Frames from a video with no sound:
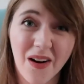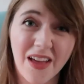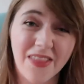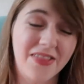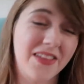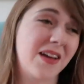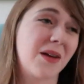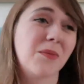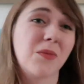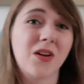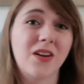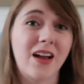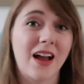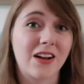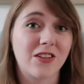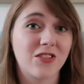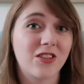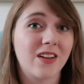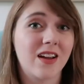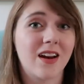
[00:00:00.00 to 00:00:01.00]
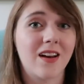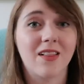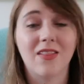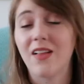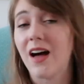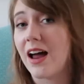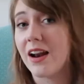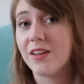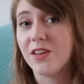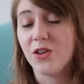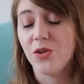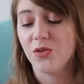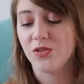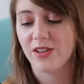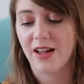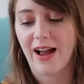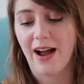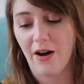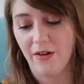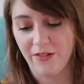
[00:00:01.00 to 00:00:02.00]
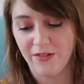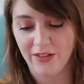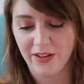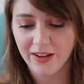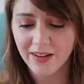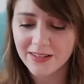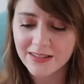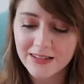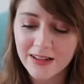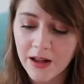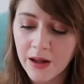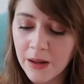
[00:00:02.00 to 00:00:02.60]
I think I'm gonna actually get a lot of use out of this.